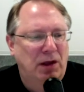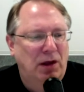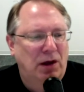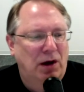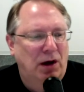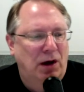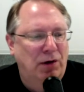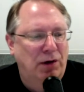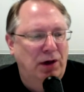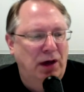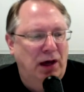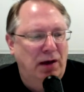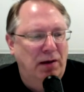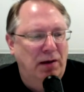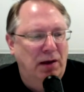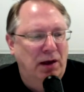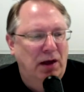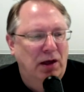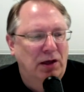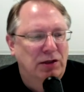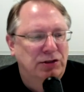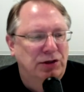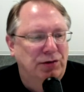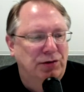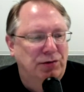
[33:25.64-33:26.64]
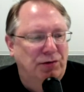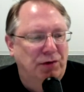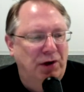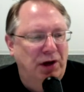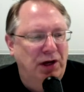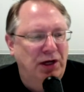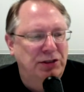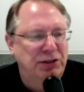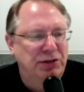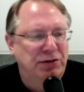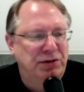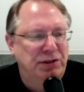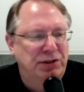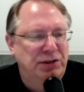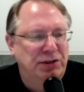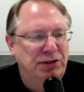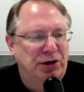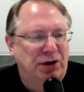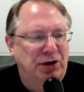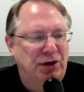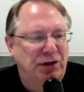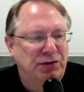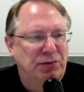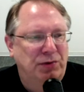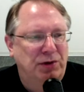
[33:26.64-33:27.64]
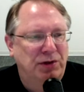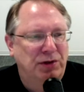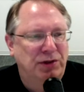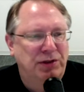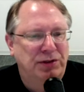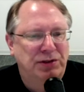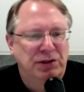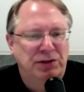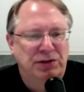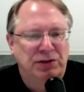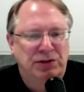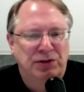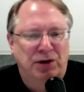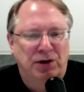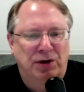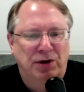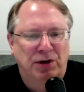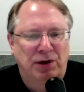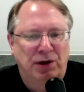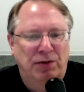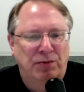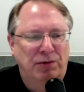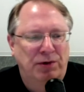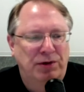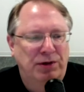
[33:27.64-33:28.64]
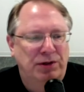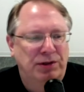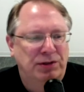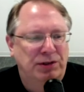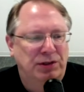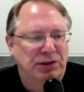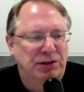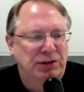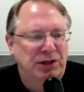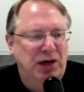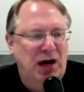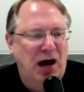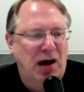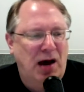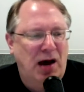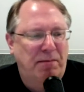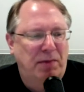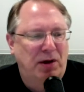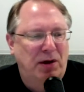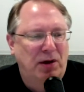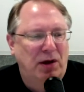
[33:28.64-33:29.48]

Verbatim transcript: Okay, so the range of the chart is when does it start and when does it stop.